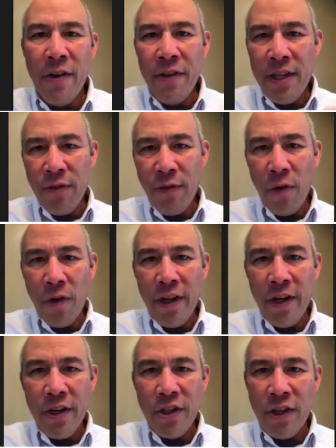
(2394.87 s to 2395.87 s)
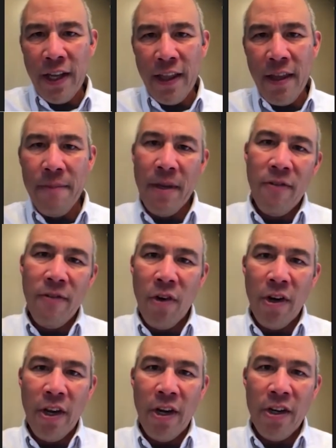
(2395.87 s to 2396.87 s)
oh, these 4 years are like the big 4
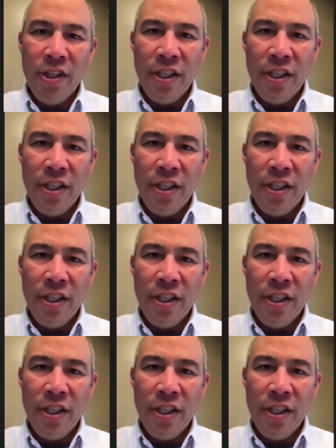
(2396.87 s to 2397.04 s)
years.